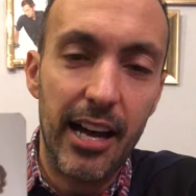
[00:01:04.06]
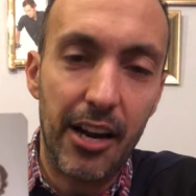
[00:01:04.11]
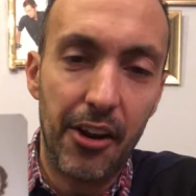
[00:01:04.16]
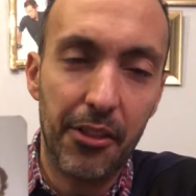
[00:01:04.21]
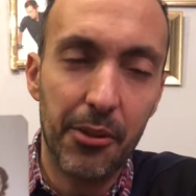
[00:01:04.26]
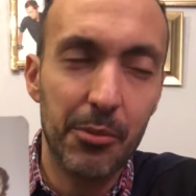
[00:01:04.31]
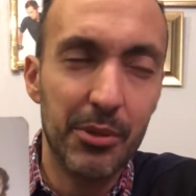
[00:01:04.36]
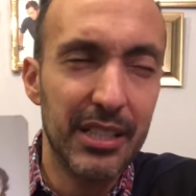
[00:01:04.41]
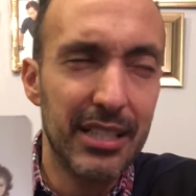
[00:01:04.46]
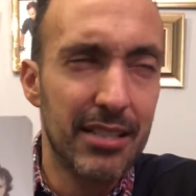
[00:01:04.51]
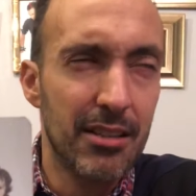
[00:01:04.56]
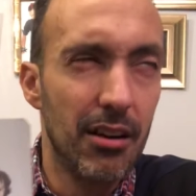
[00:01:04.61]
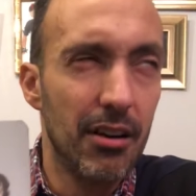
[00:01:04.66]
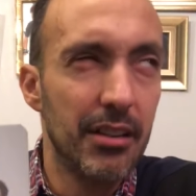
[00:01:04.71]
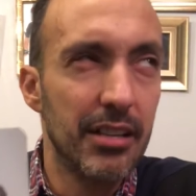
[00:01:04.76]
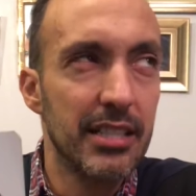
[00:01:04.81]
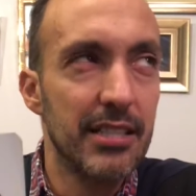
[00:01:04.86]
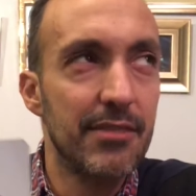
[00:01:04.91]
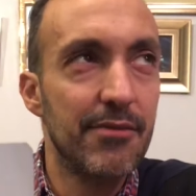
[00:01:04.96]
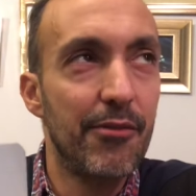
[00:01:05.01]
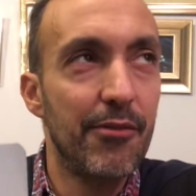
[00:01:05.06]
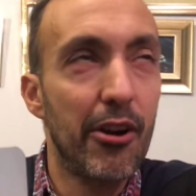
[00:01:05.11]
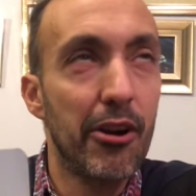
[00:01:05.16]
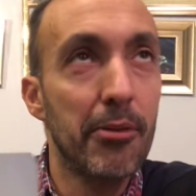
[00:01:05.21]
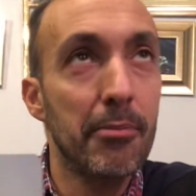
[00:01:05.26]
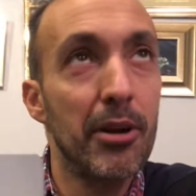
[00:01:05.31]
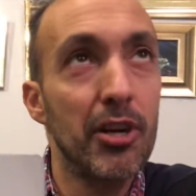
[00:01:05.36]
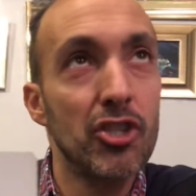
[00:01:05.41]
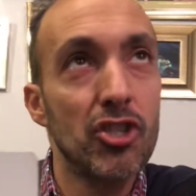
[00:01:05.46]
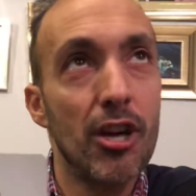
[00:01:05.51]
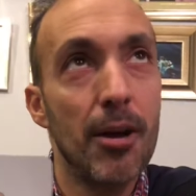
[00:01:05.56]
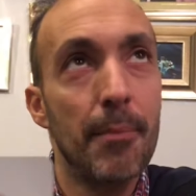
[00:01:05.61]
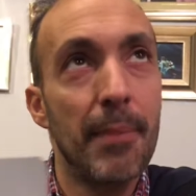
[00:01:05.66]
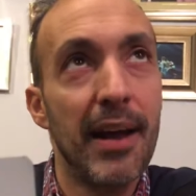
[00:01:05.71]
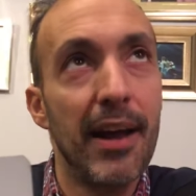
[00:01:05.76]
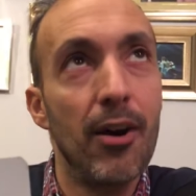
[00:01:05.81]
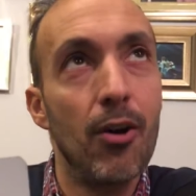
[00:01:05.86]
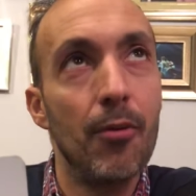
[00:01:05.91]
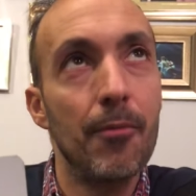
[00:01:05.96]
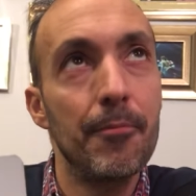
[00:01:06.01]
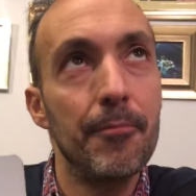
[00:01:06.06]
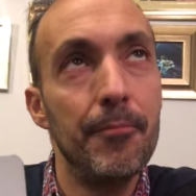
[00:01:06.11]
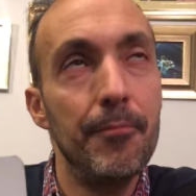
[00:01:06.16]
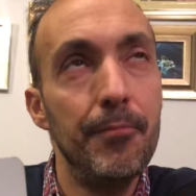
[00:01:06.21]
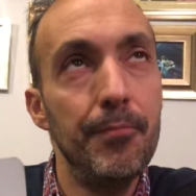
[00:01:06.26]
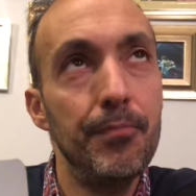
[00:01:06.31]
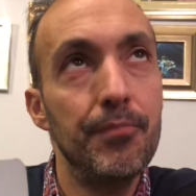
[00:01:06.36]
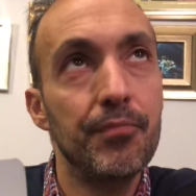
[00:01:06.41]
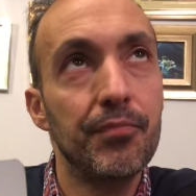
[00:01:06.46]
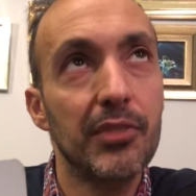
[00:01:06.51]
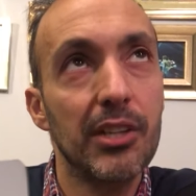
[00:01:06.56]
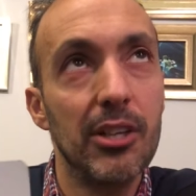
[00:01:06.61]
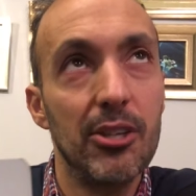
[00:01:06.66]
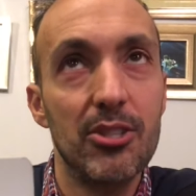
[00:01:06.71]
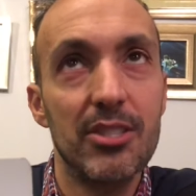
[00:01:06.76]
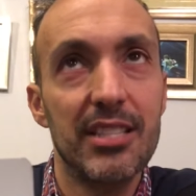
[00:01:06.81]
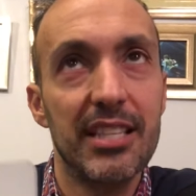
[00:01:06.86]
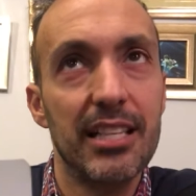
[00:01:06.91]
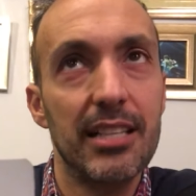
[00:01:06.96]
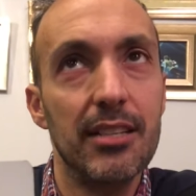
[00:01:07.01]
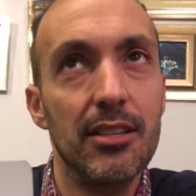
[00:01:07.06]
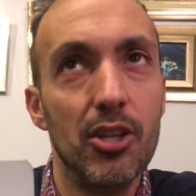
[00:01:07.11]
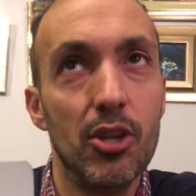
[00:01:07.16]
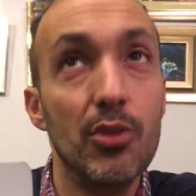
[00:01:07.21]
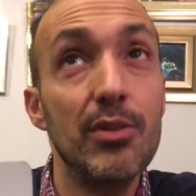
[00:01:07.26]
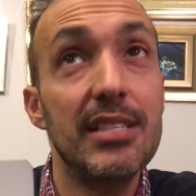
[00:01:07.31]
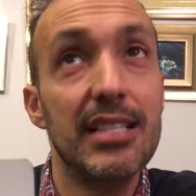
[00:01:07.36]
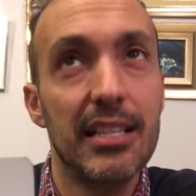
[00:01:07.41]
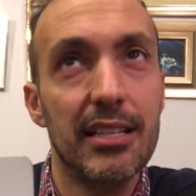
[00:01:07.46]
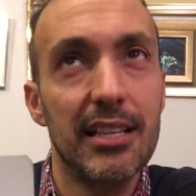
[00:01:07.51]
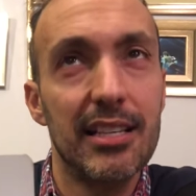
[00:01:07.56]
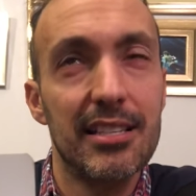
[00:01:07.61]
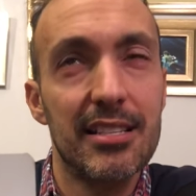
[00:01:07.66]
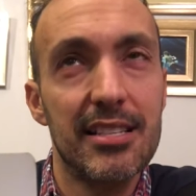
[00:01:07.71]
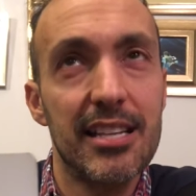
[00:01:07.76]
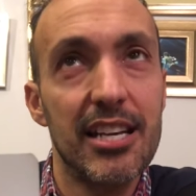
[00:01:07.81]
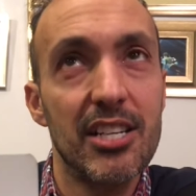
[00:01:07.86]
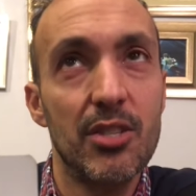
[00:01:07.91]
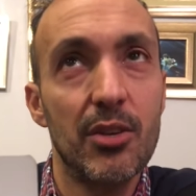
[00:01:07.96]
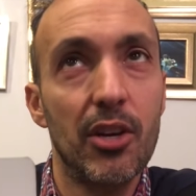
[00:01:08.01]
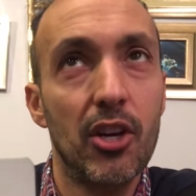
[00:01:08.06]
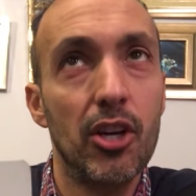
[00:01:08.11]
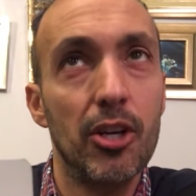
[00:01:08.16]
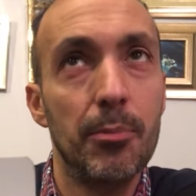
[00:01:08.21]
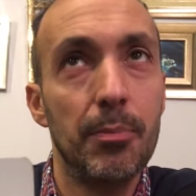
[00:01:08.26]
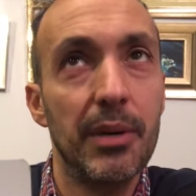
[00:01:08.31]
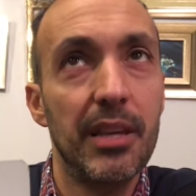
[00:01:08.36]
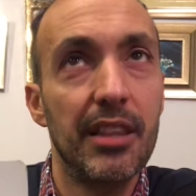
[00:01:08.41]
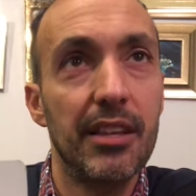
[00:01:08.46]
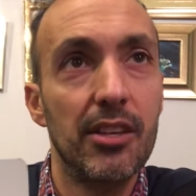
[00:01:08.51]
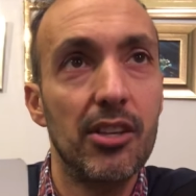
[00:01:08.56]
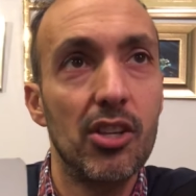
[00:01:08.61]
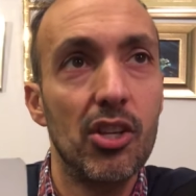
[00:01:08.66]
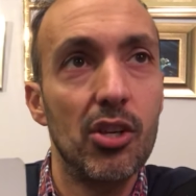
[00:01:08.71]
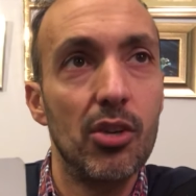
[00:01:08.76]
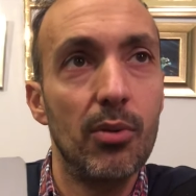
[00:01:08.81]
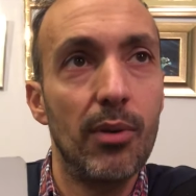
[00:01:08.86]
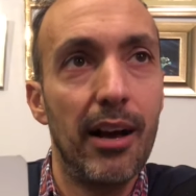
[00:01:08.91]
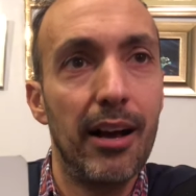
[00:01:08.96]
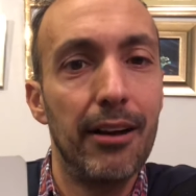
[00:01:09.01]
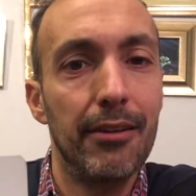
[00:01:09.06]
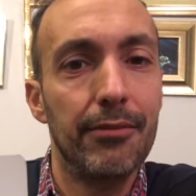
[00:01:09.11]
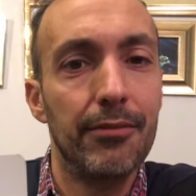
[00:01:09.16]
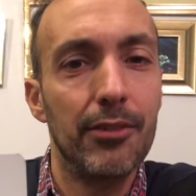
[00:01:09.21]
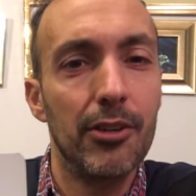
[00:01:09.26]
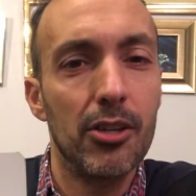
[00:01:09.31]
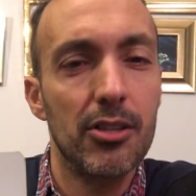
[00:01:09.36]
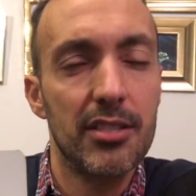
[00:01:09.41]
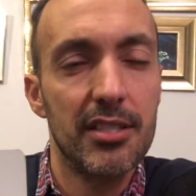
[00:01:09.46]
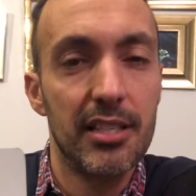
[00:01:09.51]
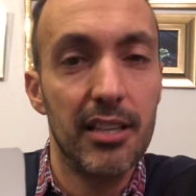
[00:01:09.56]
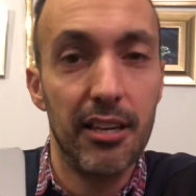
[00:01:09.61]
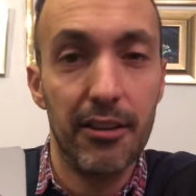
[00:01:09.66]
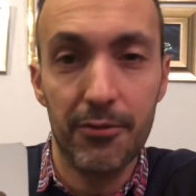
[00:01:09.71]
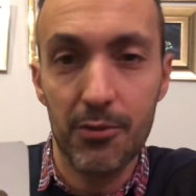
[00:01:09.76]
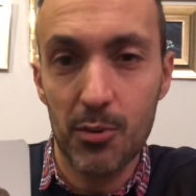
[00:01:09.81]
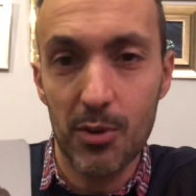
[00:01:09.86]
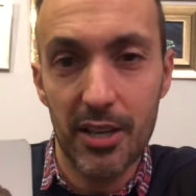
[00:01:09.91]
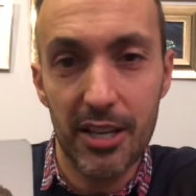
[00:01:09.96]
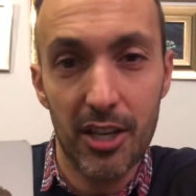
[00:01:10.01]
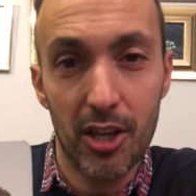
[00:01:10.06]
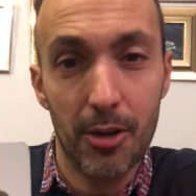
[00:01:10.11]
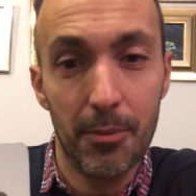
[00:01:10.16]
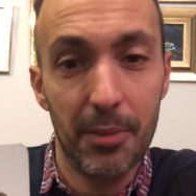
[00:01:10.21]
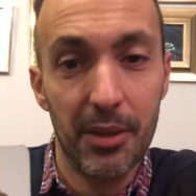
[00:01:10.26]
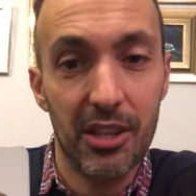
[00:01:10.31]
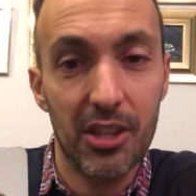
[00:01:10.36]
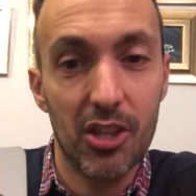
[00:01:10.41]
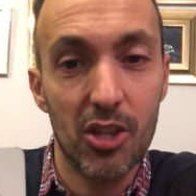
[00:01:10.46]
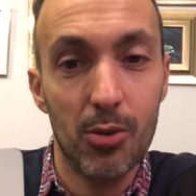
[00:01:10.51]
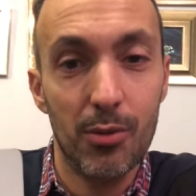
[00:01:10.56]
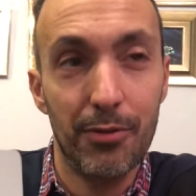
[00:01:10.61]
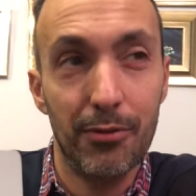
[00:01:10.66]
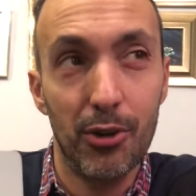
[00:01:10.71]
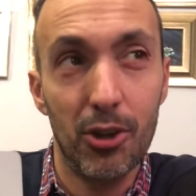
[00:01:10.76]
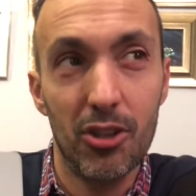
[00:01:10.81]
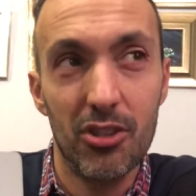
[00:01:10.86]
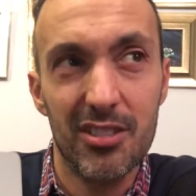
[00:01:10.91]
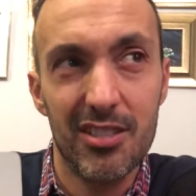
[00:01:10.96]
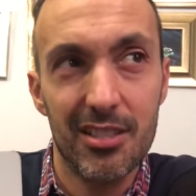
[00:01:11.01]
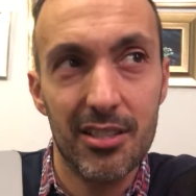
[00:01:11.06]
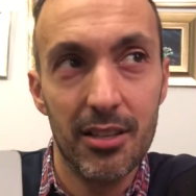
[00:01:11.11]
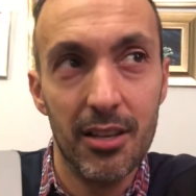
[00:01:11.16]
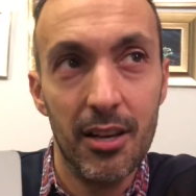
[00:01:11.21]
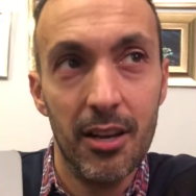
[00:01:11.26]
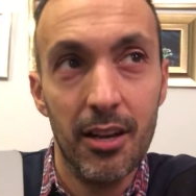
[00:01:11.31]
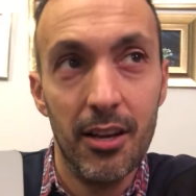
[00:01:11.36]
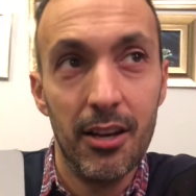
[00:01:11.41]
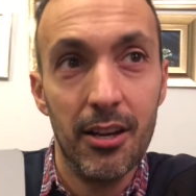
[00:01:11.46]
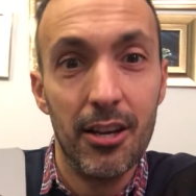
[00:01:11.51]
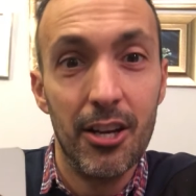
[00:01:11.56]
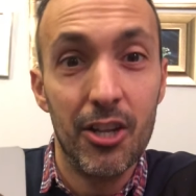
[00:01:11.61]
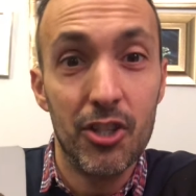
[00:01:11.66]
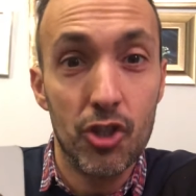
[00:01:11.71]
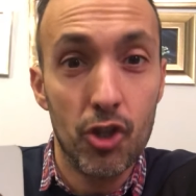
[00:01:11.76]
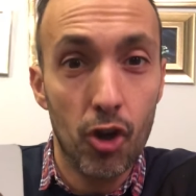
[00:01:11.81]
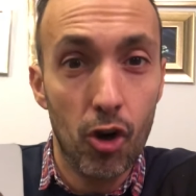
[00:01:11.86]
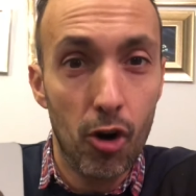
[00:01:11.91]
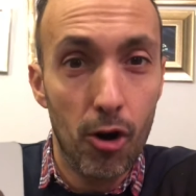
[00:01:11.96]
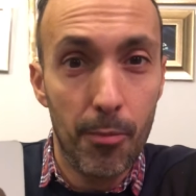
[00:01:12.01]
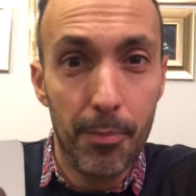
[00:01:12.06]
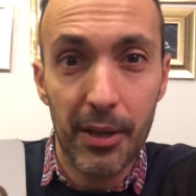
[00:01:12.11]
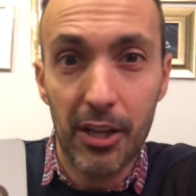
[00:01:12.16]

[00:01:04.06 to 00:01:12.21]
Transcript: And I think with this card, it's very much about losing, as I say. So it could be that you have lost a loved one. It could be that you have lost a job.